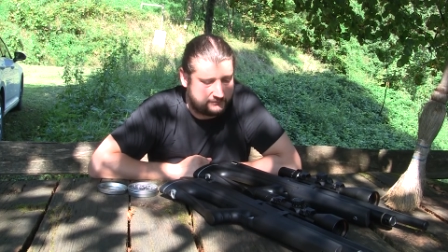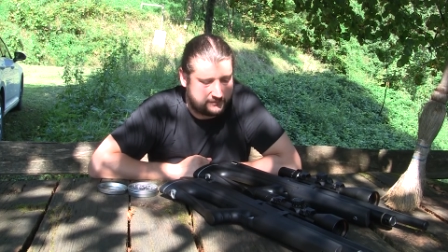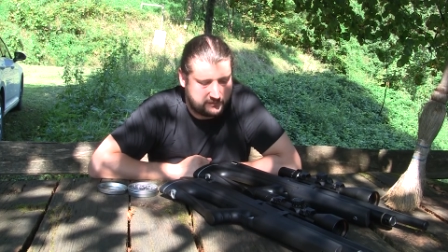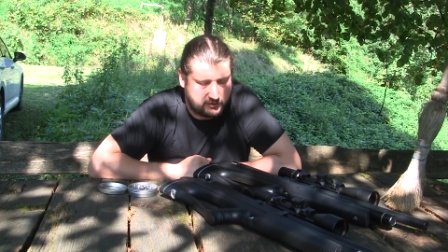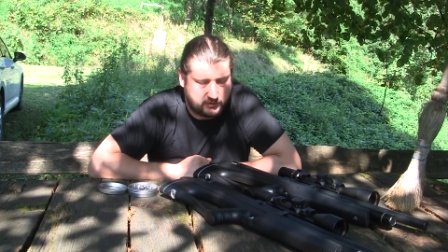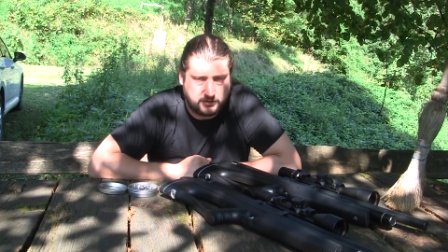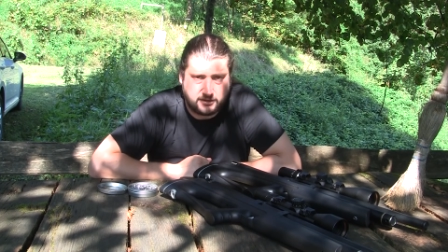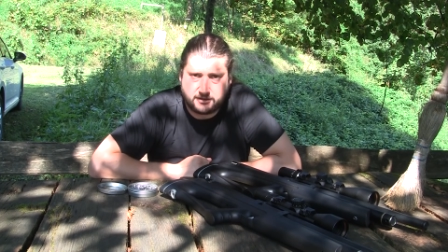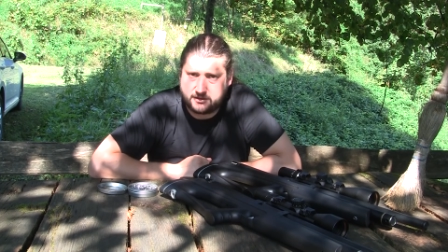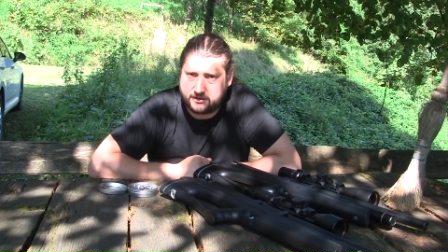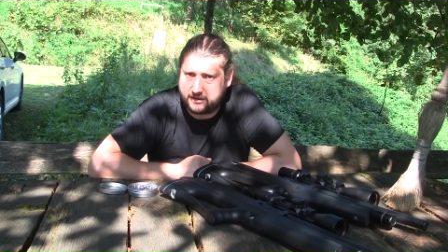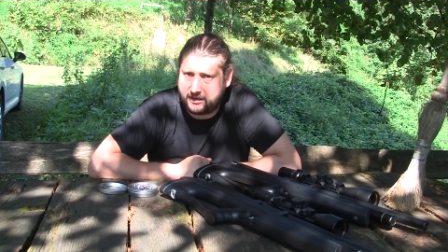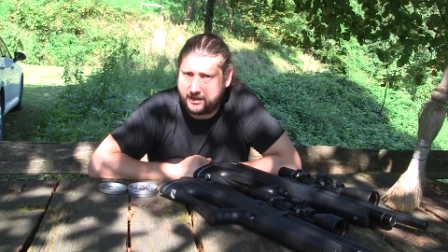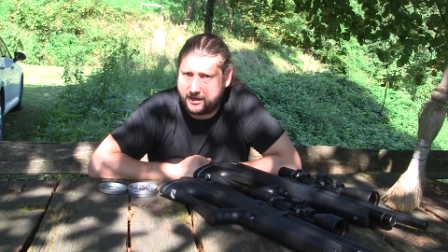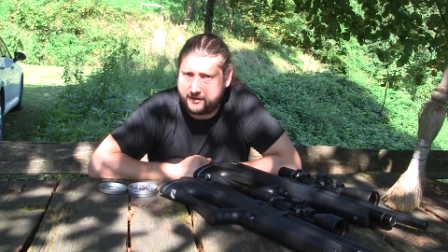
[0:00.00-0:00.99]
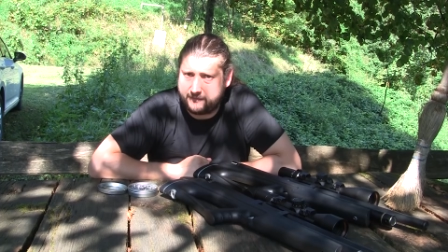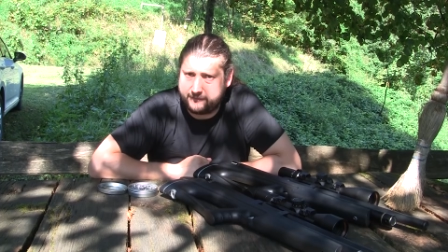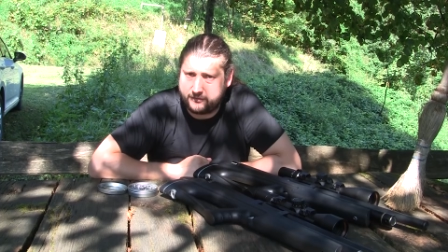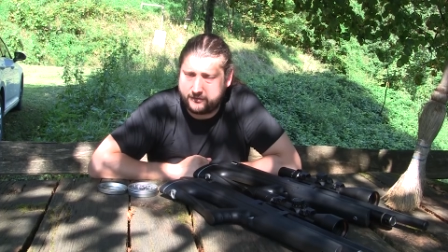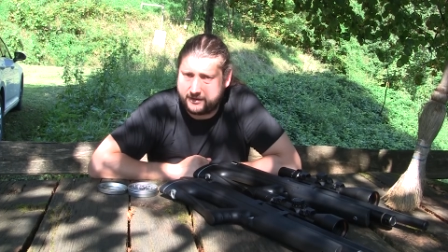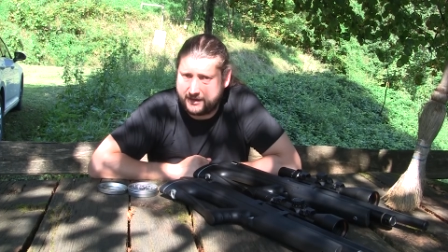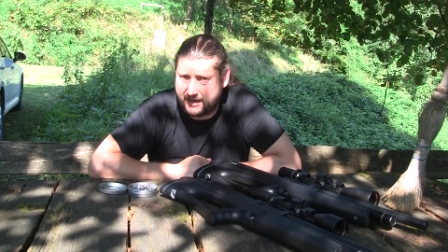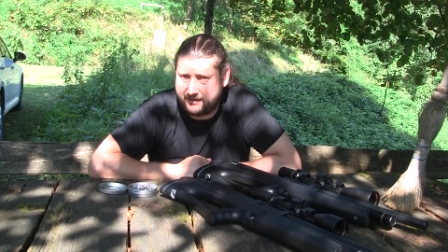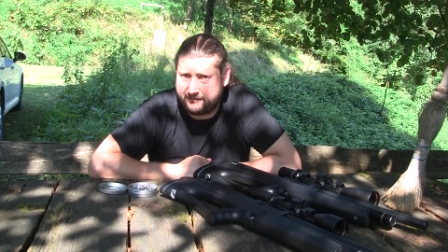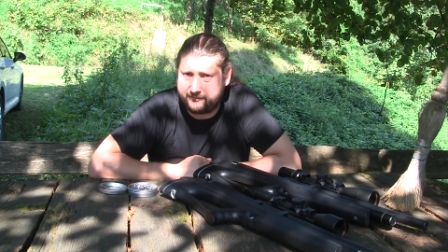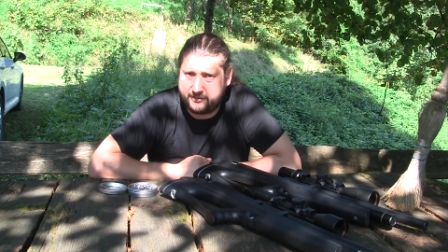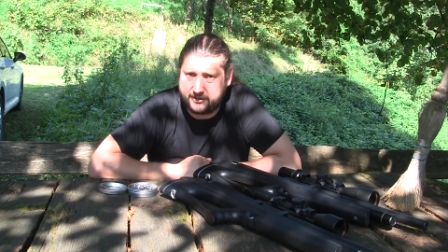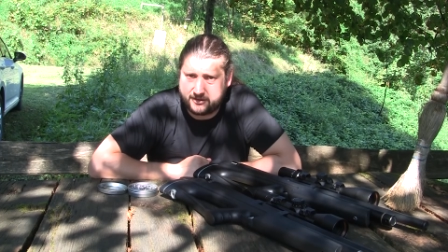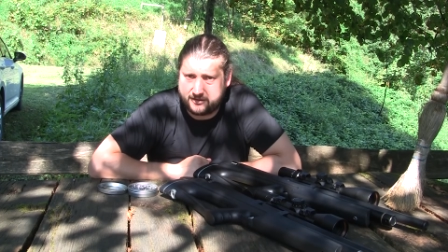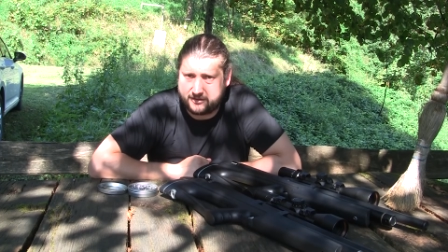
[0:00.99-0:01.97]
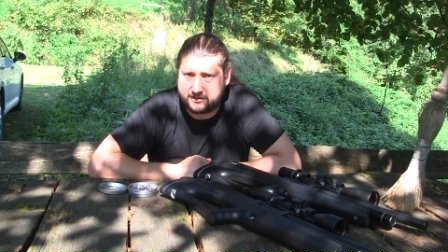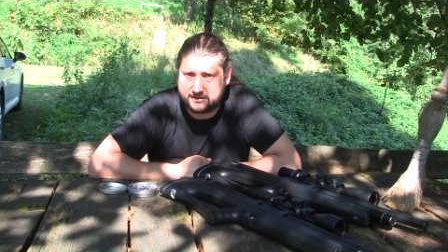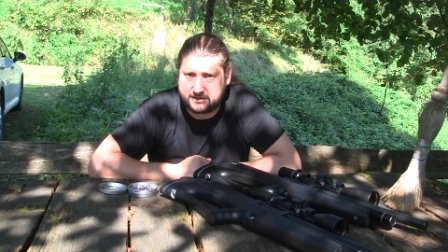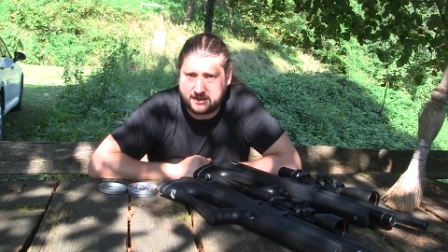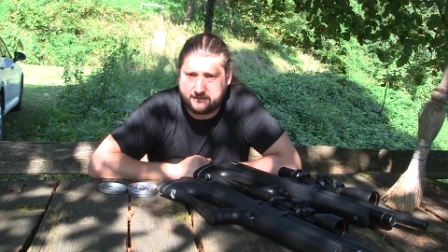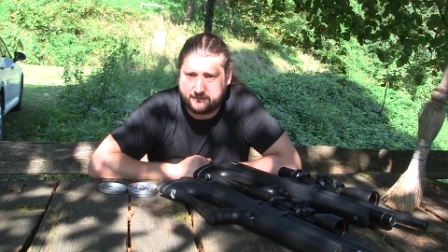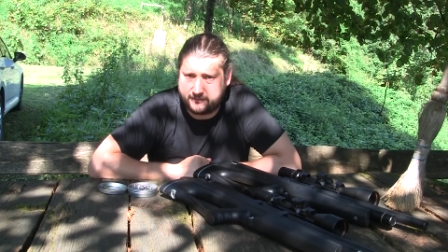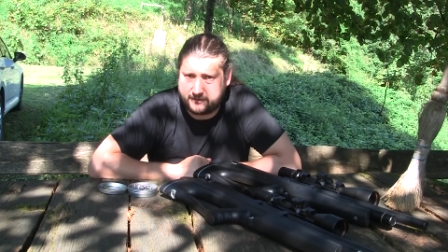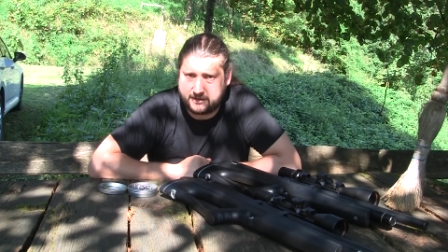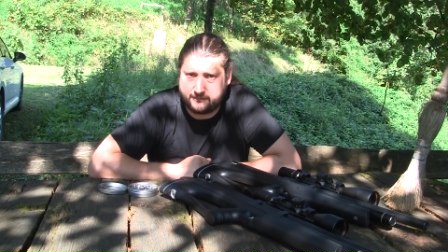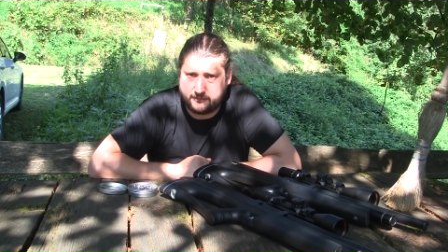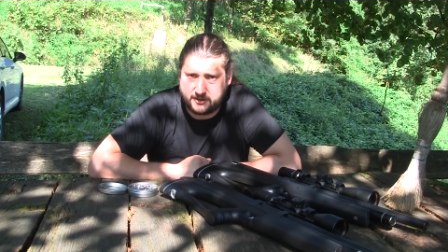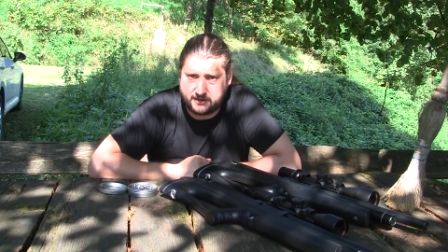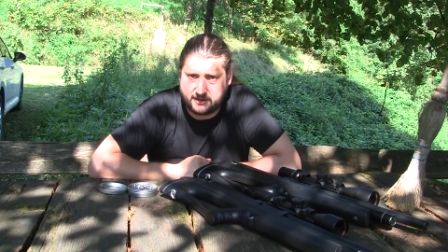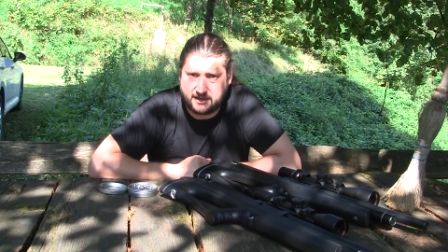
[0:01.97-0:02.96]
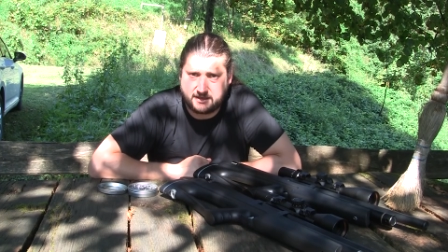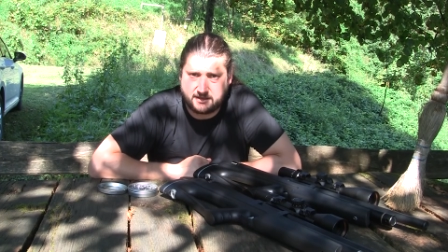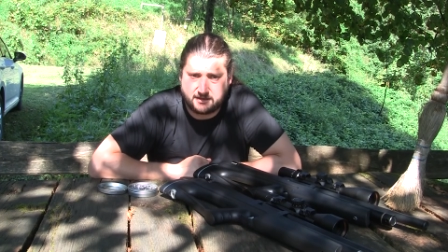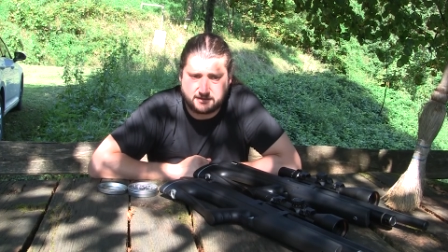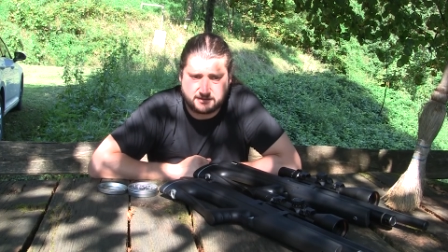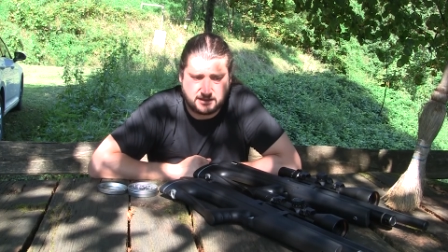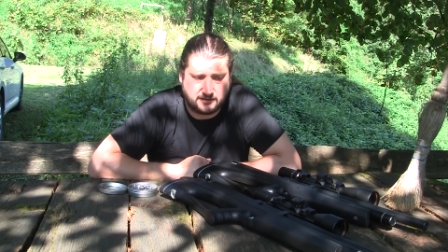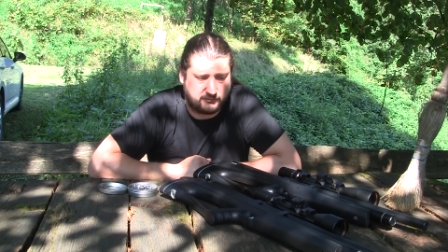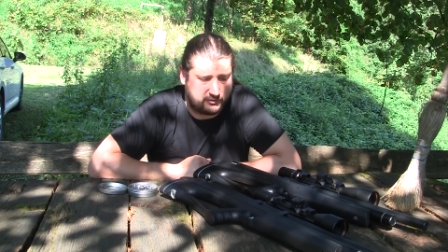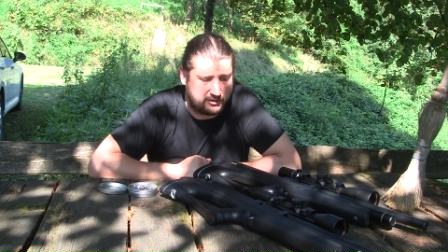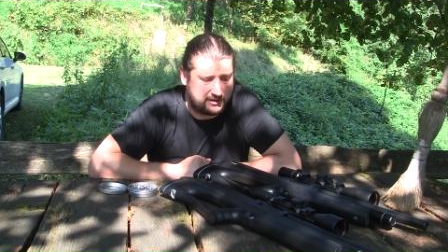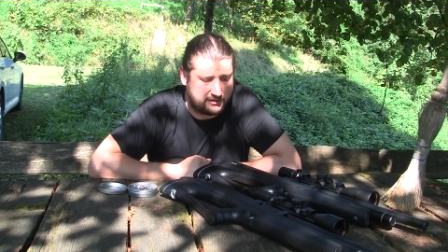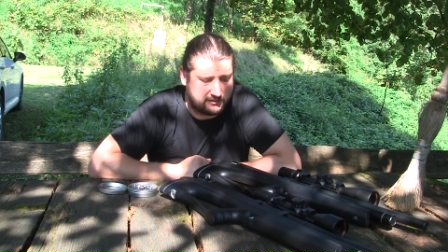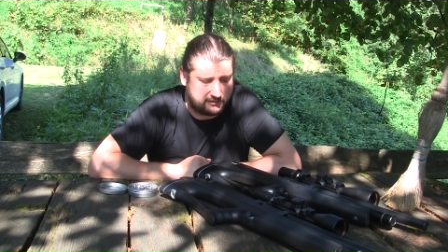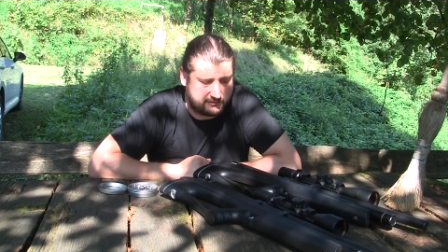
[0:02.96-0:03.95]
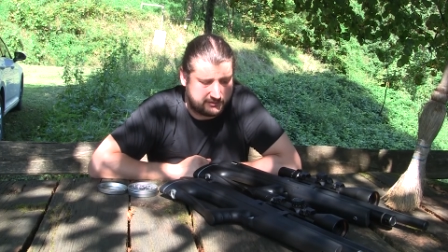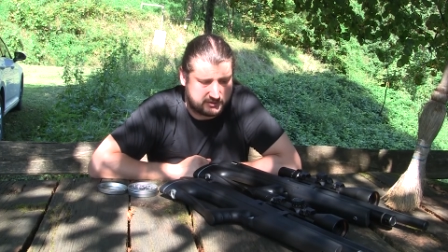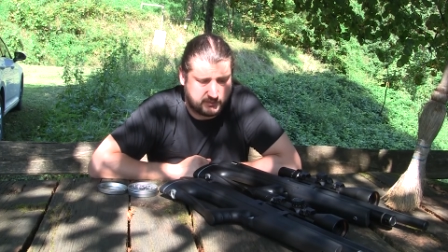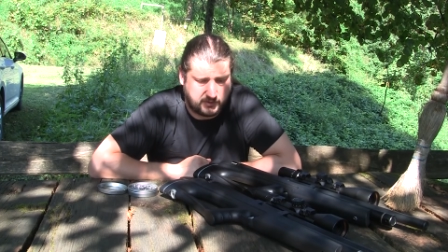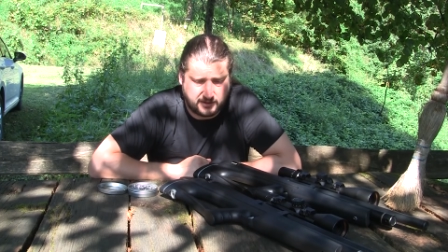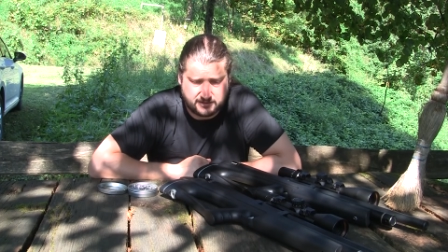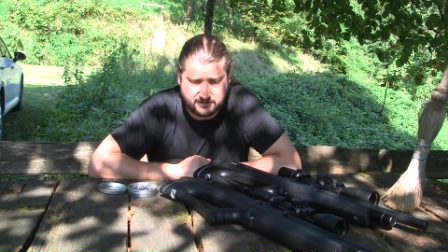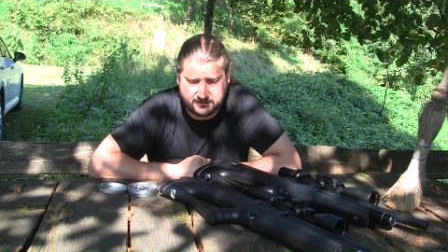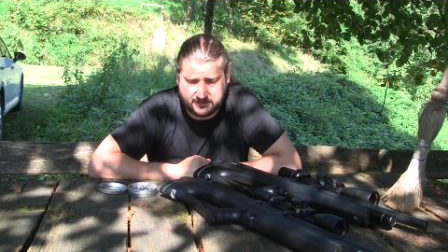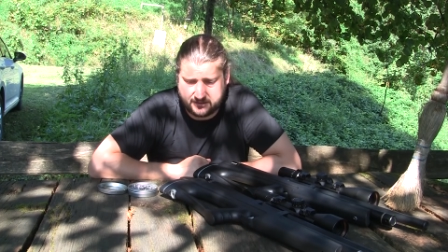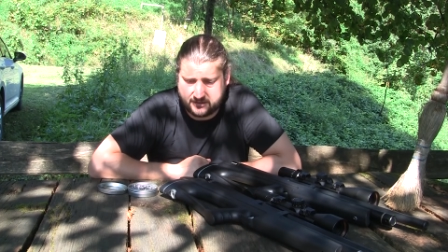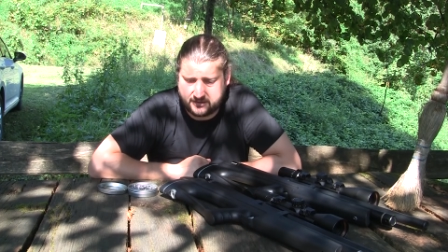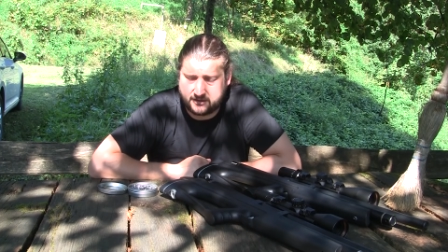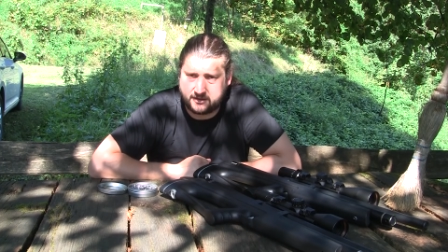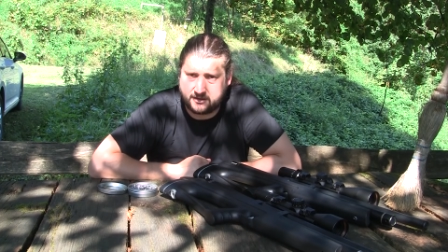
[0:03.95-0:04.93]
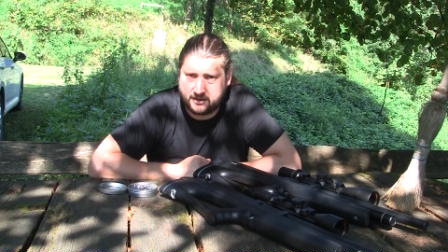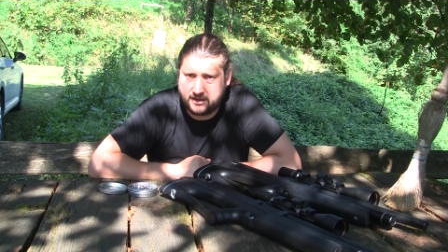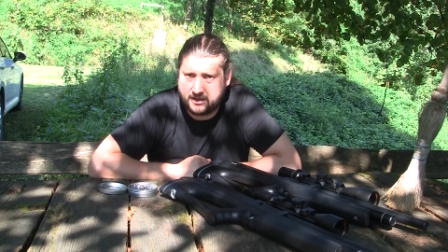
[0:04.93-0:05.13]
know that a lot of you have because I've been getting some really good response and uh,